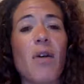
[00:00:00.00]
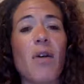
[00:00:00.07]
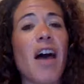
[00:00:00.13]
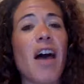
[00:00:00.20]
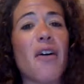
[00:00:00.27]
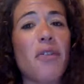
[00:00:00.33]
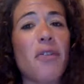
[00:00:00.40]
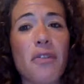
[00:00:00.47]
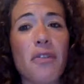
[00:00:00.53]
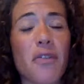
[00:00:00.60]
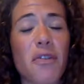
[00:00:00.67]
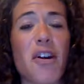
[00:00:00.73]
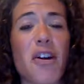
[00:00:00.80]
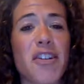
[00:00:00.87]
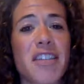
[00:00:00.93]
health
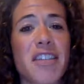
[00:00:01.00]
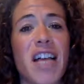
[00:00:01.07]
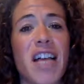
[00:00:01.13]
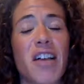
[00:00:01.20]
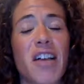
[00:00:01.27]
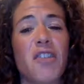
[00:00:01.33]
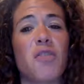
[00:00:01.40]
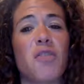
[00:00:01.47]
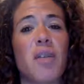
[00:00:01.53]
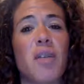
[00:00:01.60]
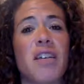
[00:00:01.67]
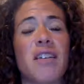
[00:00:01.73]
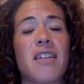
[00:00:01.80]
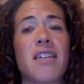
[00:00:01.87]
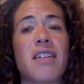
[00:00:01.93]
for ourselves
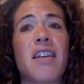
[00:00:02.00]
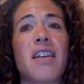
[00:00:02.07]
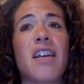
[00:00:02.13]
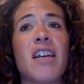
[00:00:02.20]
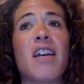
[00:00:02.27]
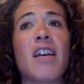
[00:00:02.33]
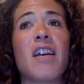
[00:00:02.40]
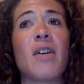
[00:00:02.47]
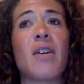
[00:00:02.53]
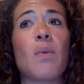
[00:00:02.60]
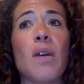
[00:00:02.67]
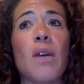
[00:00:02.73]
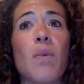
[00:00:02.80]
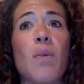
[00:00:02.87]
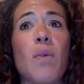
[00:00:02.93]
because
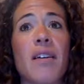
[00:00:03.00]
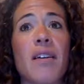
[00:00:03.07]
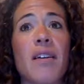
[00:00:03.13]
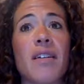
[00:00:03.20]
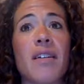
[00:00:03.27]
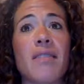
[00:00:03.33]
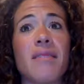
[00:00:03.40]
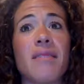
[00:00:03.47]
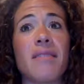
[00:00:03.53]
we want to,